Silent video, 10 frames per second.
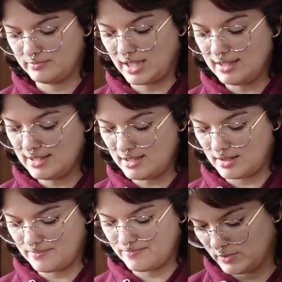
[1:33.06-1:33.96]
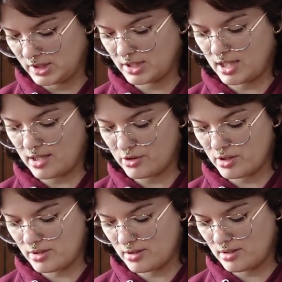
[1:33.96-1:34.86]
I like it. It's got
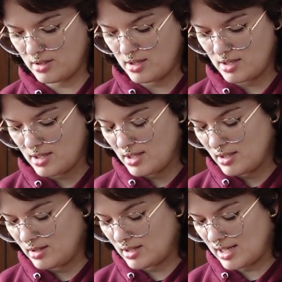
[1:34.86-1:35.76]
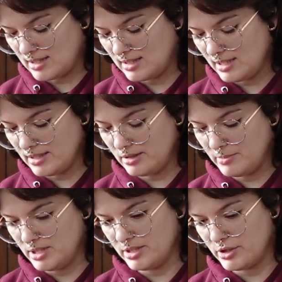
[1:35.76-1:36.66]
just that little
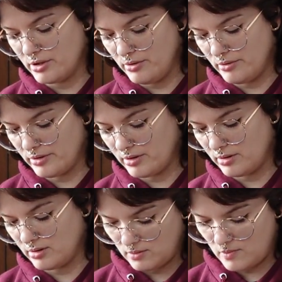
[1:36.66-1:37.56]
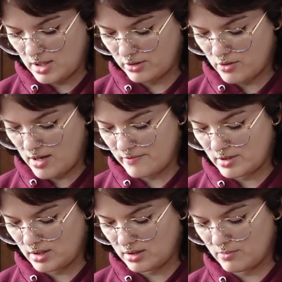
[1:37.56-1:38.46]
bit of tooth while
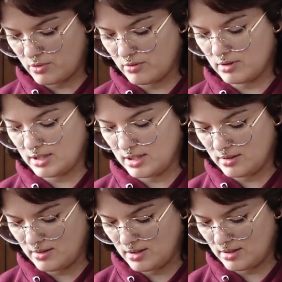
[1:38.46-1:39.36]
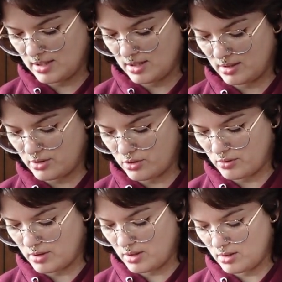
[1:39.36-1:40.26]
drafting smoothly that I
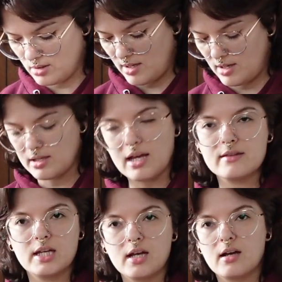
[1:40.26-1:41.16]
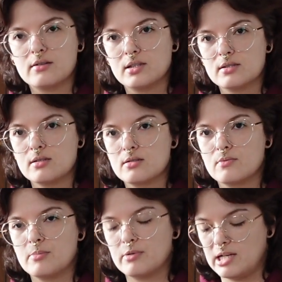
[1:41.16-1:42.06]
enjoy. And I think this is
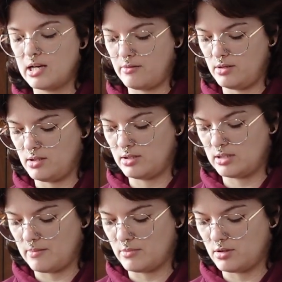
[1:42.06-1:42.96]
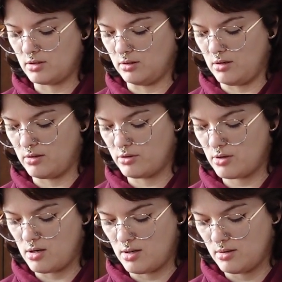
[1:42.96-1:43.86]
a breed I would attempt to long
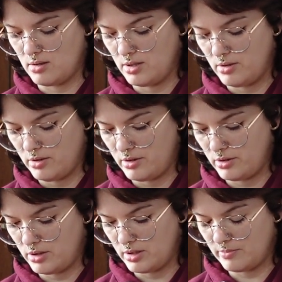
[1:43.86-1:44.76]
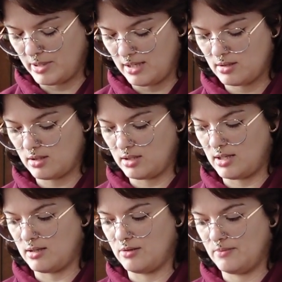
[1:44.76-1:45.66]
draw, just based on
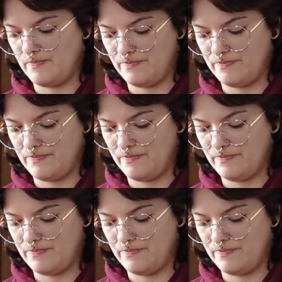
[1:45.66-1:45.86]
how